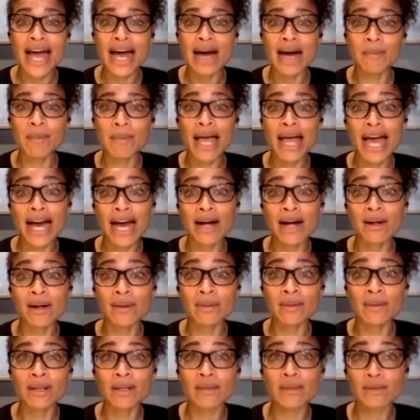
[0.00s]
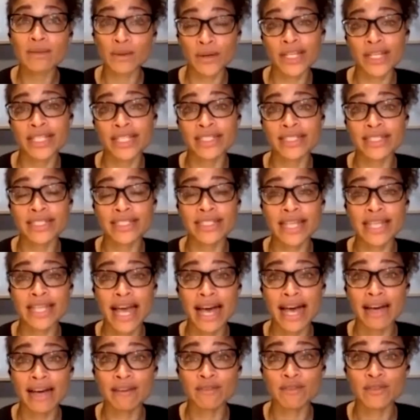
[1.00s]
how lawyers
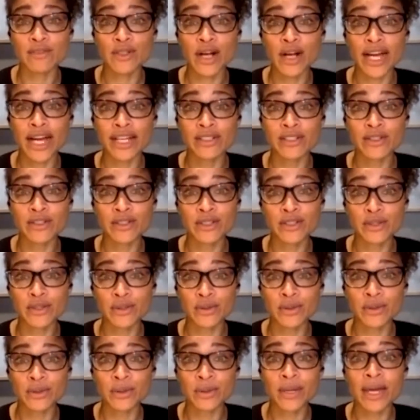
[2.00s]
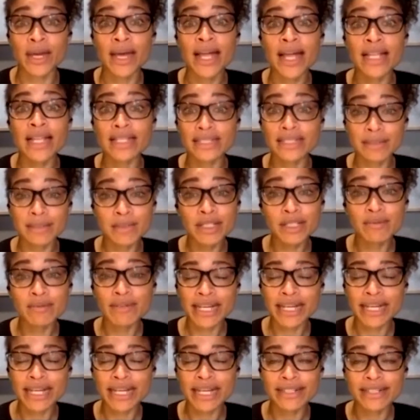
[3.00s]
have tried to limit
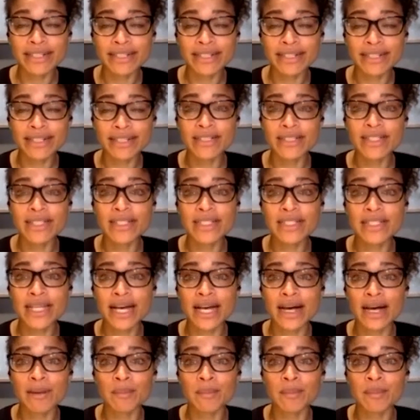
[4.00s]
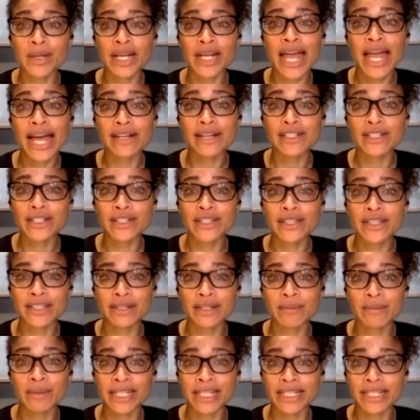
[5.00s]
radical options, but how do you
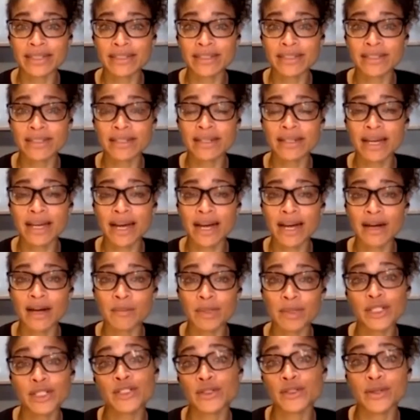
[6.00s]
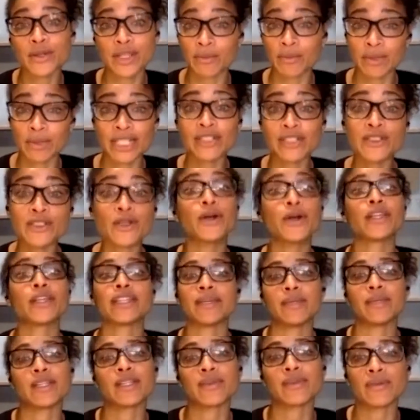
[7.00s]
think we can ensure that we don't
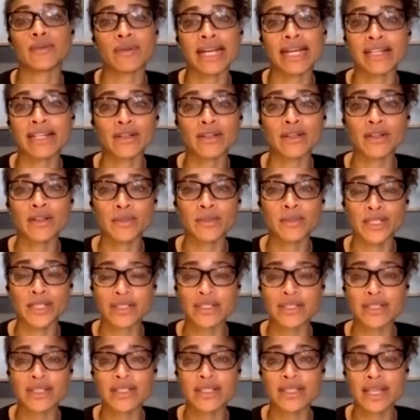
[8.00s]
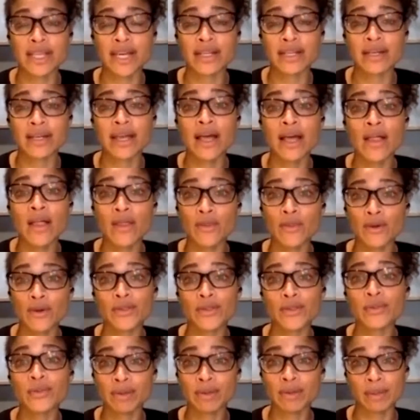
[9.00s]
limit the radical options that
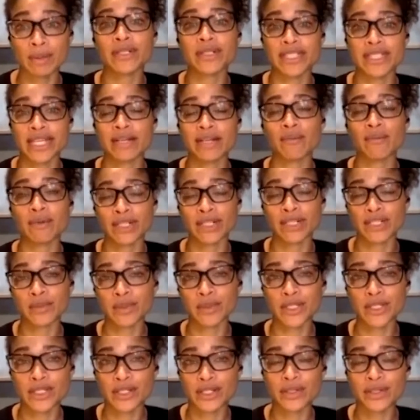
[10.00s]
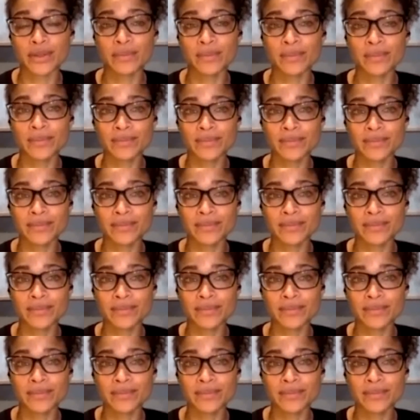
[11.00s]
those we represent want to pursue?